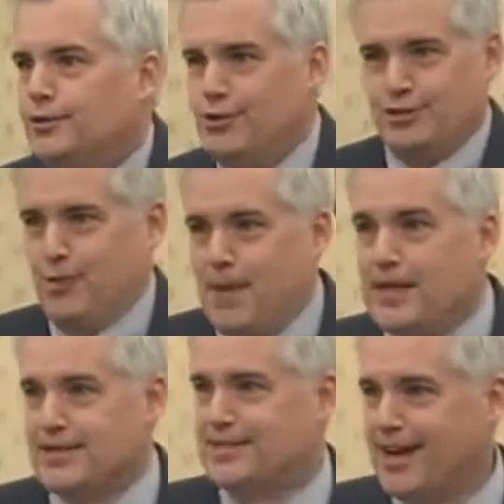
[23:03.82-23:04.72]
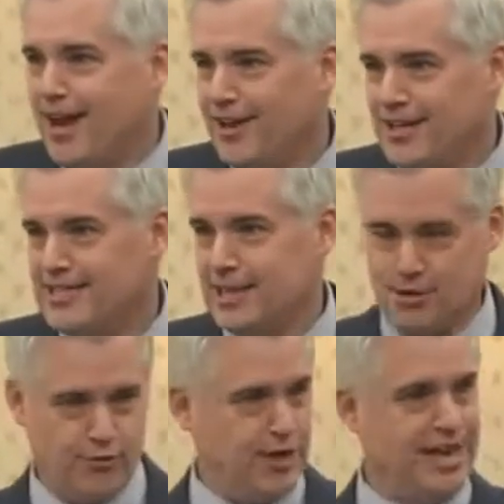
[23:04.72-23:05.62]
to these rebellious colonies
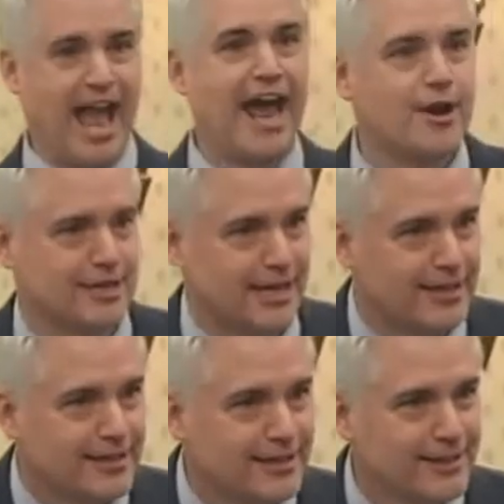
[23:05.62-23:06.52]
that were in anarchy.